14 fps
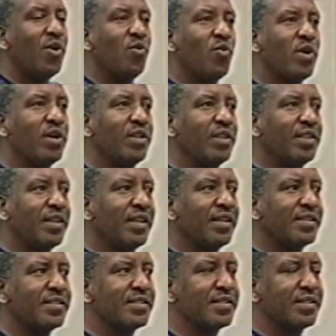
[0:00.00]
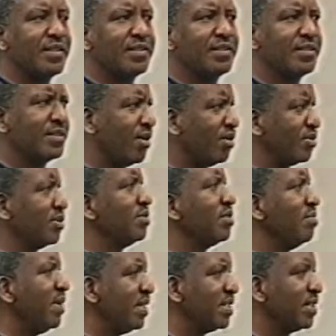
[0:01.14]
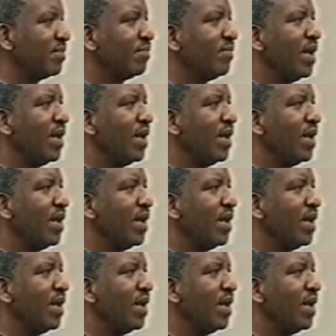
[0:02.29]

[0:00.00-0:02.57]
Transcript: One of the things, just also to mention,